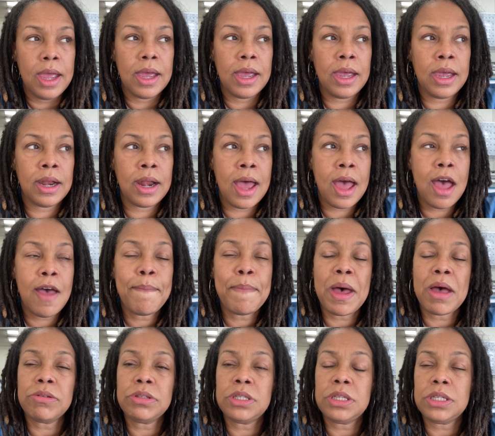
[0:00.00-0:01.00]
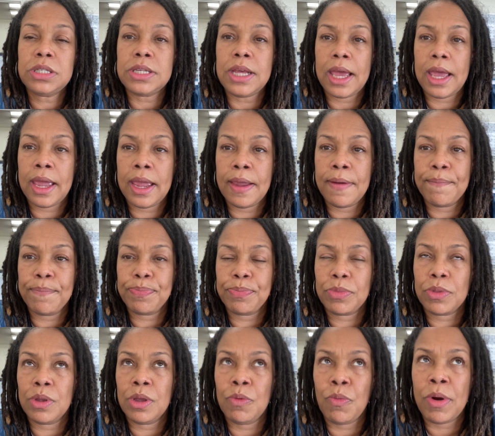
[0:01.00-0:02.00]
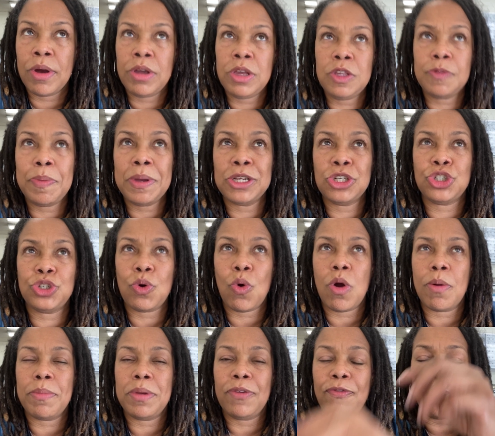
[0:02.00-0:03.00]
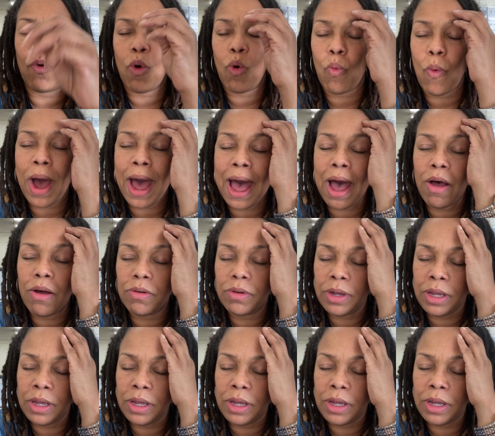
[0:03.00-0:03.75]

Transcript: And how about today? well, he's been showing me for a while.